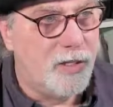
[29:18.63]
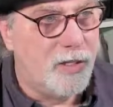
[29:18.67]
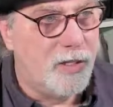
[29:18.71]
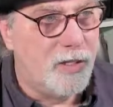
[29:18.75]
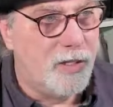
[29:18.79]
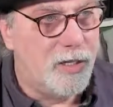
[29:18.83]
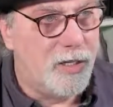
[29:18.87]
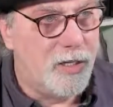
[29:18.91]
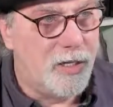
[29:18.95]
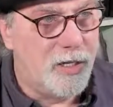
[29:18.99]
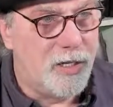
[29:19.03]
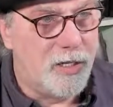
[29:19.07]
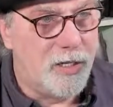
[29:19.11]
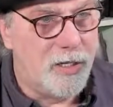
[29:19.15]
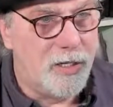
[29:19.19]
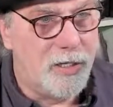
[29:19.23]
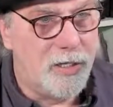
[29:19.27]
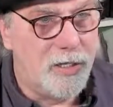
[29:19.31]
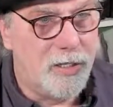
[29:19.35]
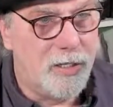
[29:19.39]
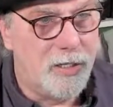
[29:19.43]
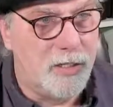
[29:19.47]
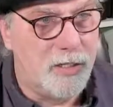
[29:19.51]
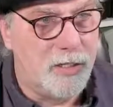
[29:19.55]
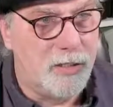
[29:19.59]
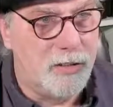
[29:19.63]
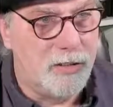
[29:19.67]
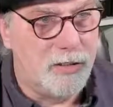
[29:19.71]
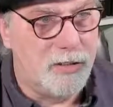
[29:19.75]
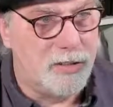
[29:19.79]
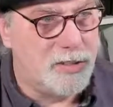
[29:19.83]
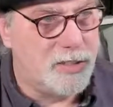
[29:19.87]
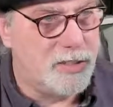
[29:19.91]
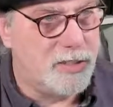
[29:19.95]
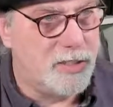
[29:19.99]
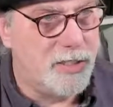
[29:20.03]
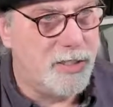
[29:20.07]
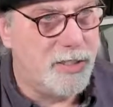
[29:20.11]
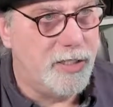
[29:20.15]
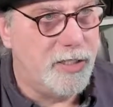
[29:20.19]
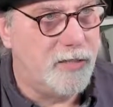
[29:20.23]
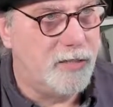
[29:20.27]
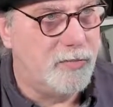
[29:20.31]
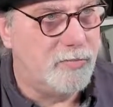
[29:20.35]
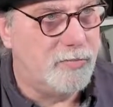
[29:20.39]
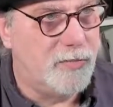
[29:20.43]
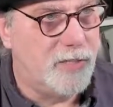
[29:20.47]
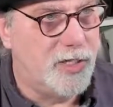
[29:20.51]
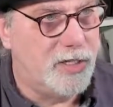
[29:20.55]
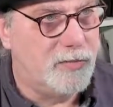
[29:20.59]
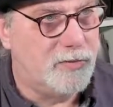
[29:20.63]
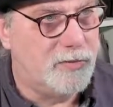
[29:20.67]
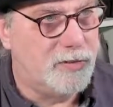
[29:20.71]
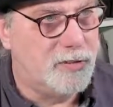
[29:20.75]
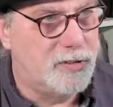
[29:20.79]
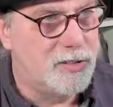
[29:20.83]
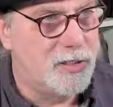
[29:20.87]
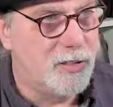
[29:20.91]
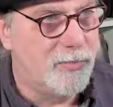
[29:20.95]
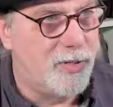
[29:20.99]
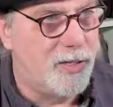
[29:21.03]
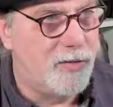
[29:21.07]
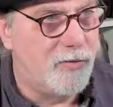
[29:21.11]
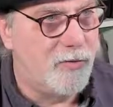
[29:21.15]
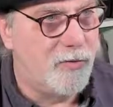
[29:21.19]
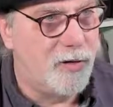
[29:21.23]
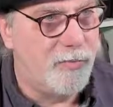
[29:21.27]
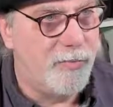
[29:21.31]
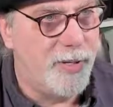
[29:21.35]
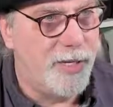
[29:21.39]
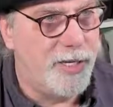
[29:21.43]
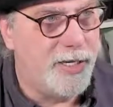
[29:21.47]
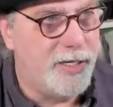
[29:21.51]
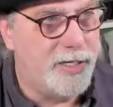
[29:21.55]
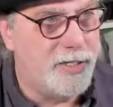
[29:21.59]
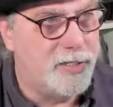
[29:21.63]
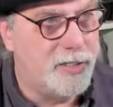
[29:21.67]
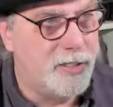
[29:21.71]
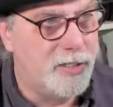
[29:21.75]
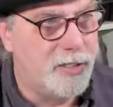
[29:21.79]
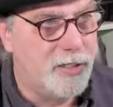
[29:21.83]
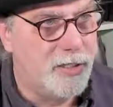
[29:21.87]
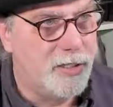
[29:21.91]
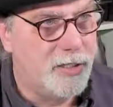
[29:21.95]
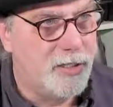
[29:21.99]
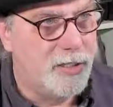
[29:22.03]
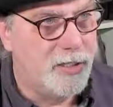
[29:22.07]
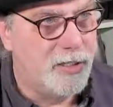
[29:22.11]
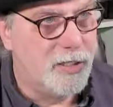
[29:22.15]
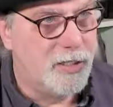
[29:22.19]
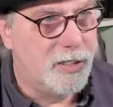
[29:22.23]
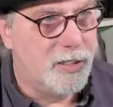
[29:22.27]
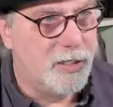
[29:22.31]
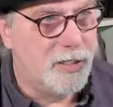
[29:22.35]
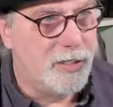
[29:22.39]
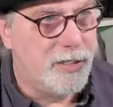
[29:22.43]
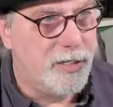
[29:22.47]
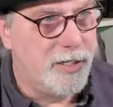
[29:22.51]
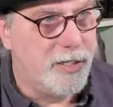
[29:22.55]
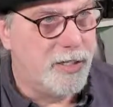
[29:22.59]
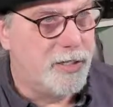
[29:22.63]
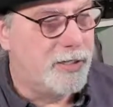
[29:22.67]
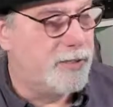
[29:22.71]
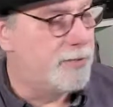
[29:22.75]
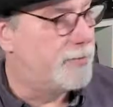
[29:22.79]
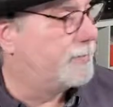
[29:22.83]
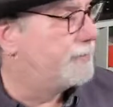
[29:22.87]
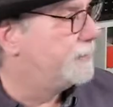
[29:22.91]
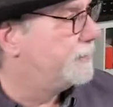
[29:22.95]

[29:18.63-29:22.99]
Let's see. Oh, I'm on the wrong page again.